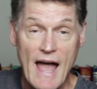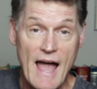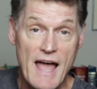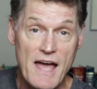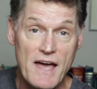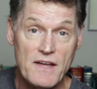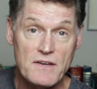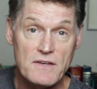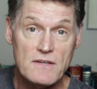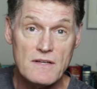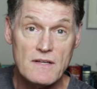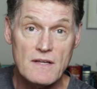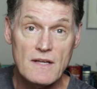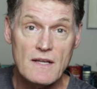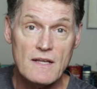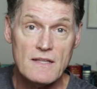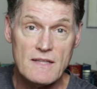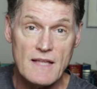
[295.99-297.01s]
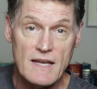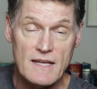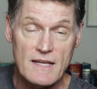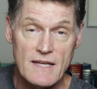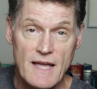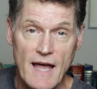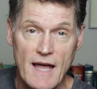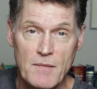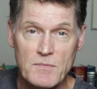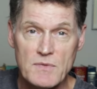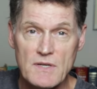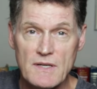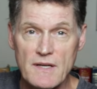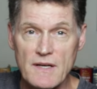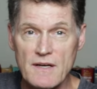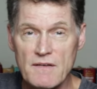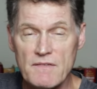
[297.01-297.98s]
and that he came
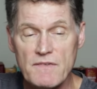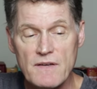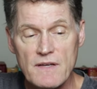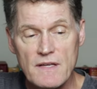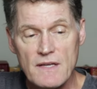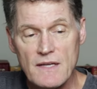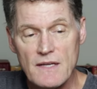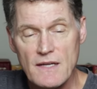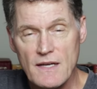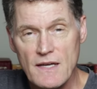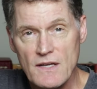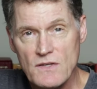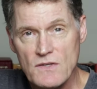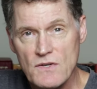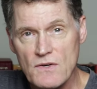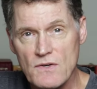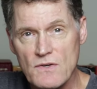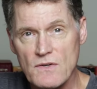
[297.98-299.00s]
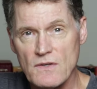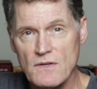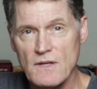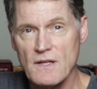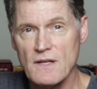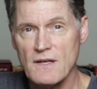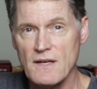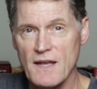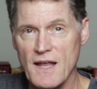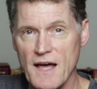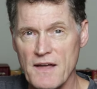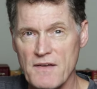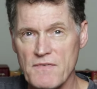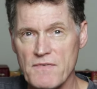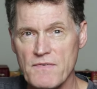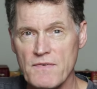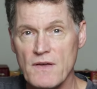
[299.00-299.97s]
to give eternal
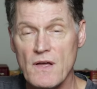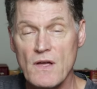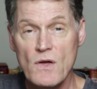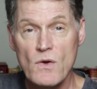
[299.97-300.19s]
life,